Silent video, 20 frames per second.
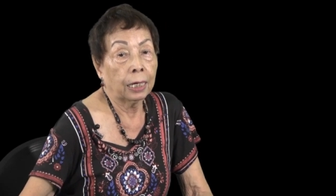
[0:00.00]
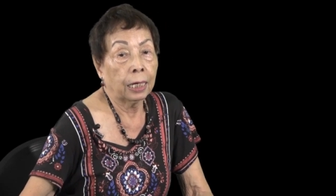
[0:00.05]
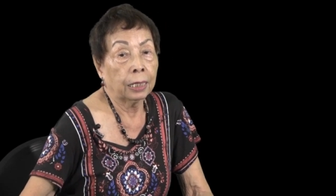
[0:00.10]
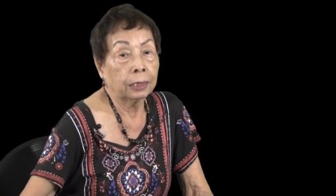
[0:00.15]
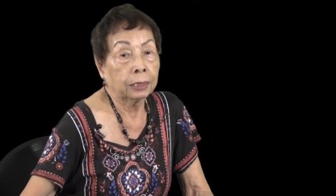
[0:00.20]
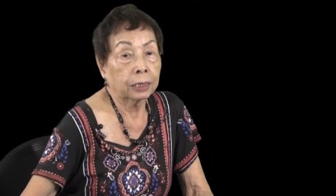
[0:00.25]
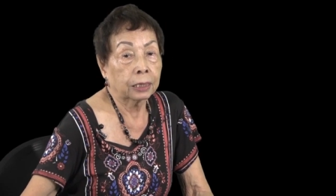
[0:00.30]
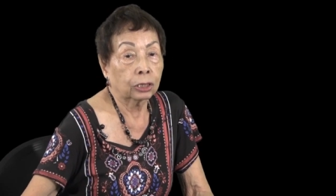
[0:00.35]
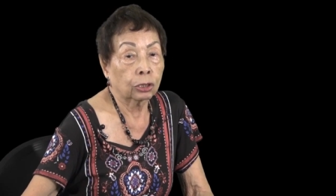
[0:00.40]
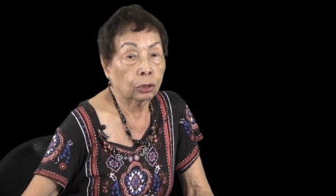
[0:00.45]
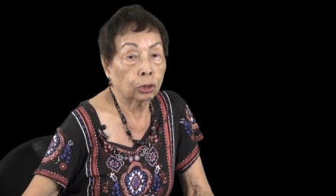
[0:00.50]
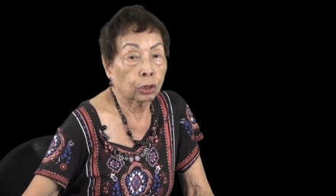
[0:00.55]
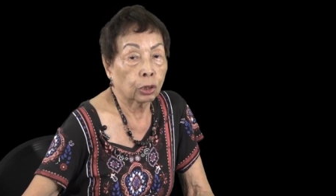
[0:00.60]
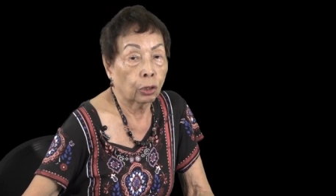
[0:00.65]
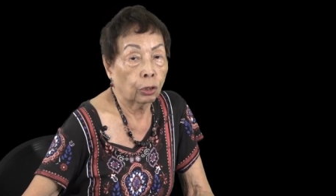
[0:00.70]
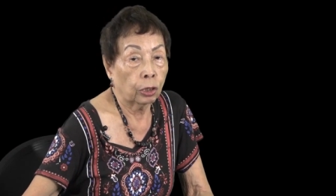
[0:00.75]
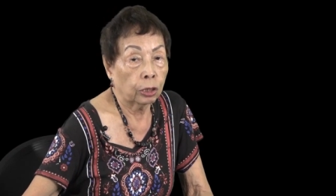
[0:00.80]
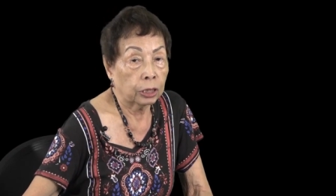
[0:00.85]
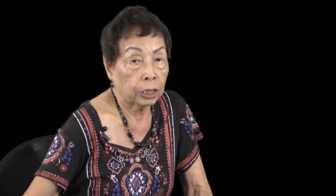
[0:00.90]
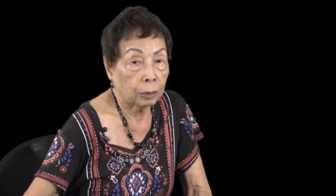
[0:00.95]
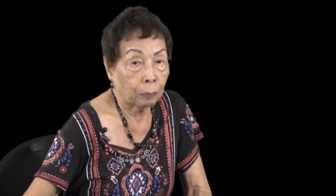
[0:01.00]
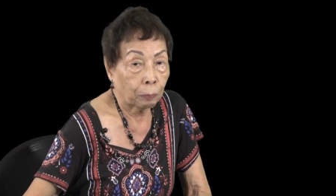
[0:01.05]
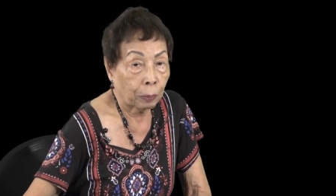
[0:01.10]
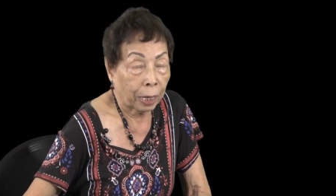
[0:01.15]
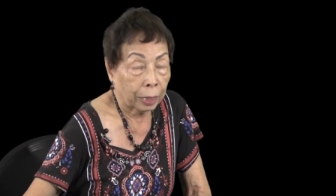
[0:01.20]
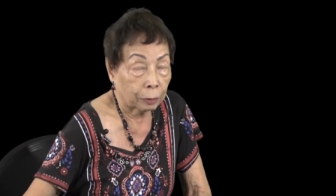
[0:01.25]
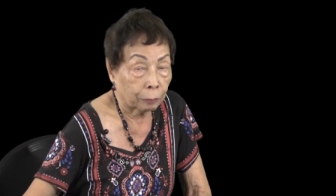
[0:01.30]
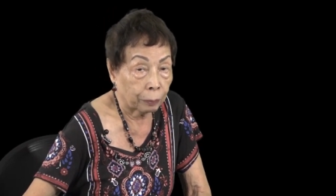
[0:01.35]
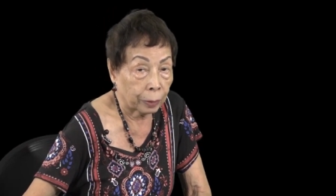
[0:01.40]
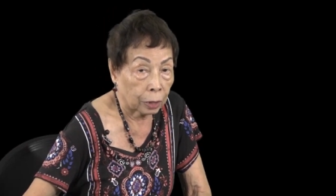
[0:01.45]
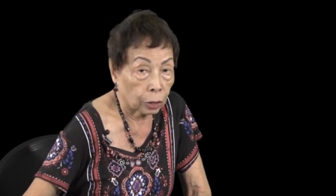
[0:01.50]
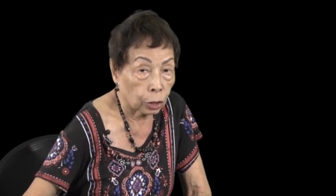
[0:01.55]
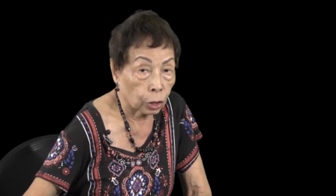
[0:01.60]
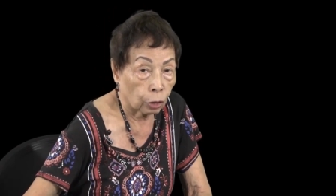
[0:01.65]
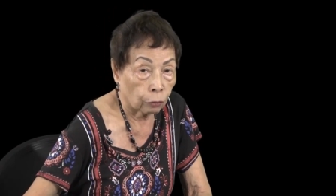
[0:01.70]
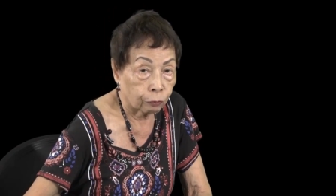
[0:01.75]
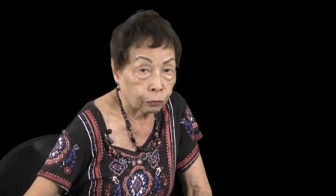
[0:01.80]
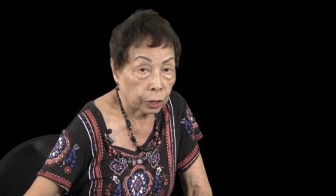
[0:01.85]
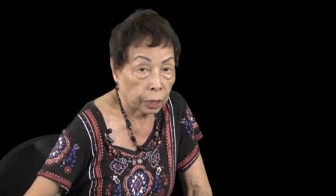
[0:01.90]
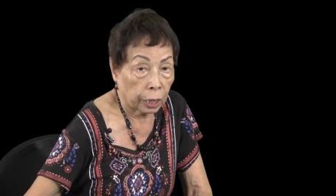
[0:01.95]
in the sociology department
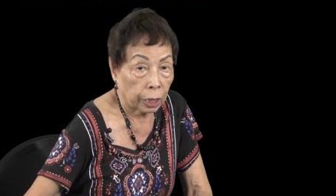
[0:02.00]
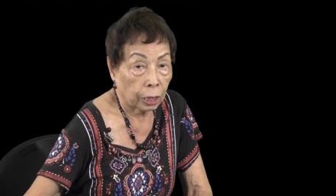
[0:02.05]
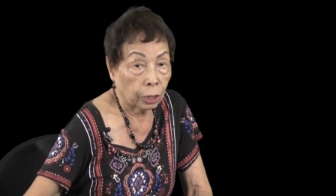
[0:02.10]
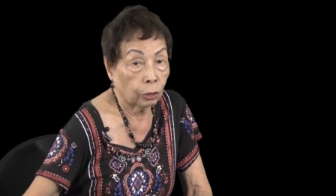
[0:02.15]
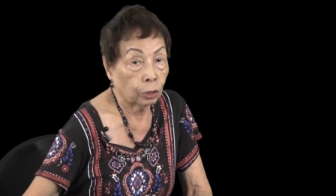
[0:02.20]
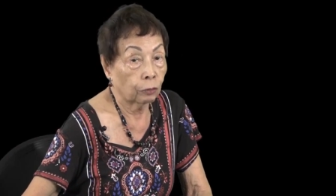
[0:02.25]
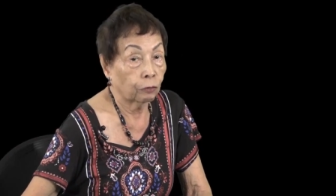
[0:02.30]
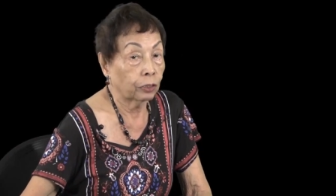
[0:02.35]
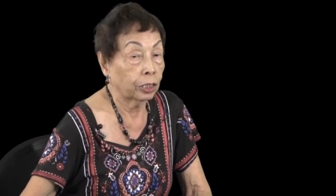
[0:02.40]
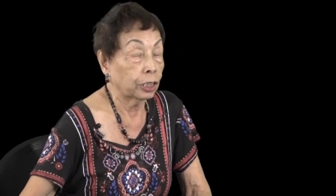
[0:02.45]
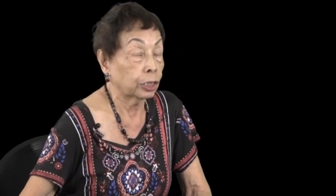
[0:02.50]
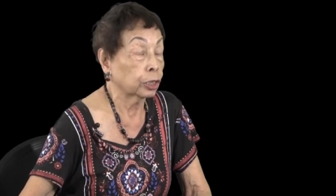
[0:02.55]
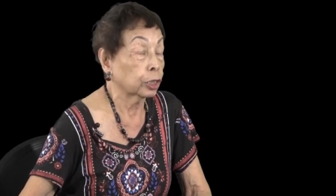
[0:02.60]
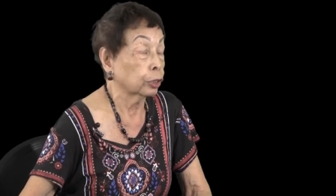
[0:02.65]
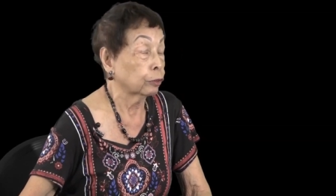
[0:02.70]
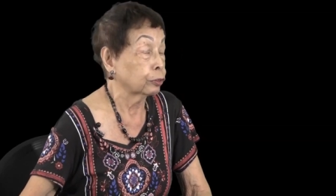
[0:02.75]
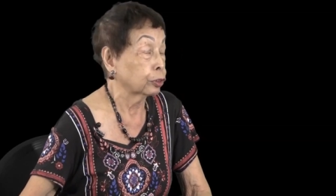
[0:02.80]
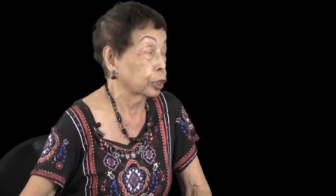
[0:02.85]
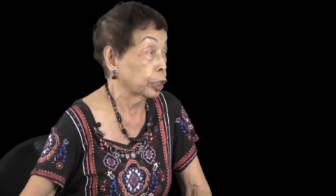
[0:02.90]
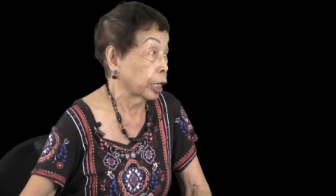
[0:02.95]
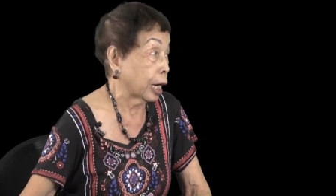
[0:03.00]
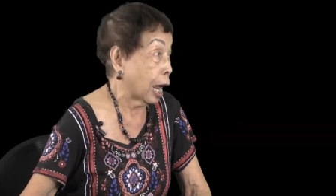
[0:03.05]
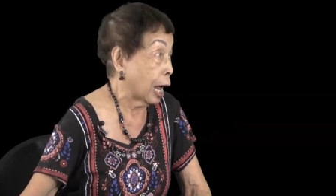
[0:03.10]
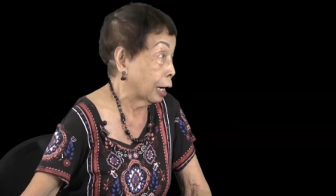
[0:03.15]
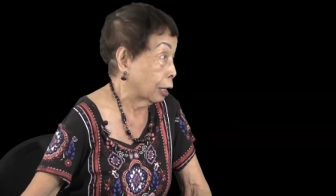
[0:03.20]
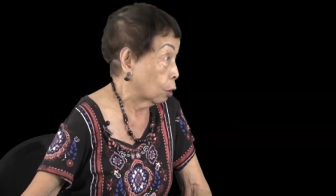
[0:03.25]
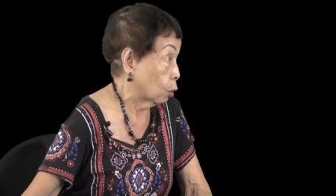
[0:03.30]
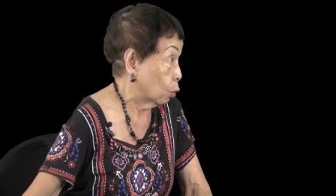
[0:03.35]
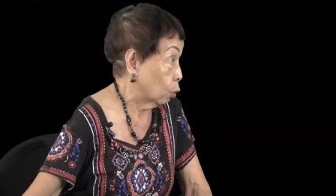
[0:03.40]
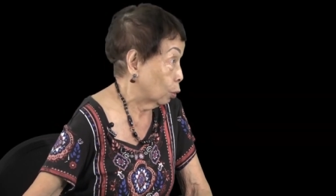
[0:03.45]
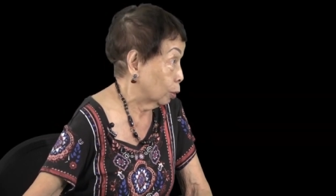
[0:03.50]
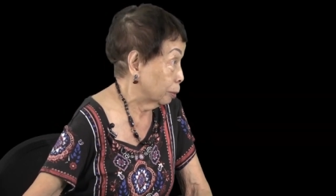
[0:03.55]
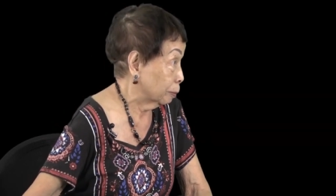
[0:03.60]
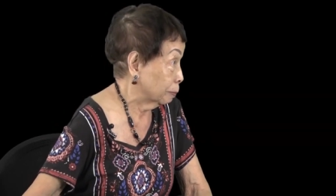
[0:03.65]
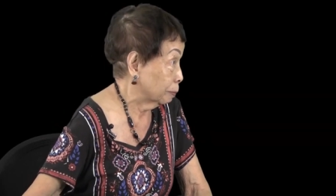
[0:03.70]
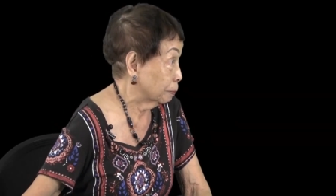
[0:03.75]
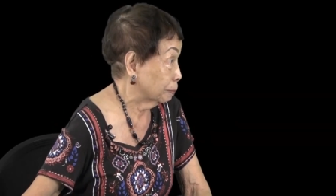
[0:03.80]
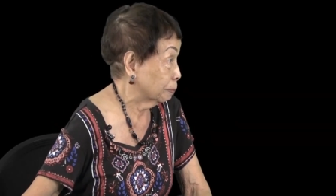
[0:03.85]
of the University of Chicago.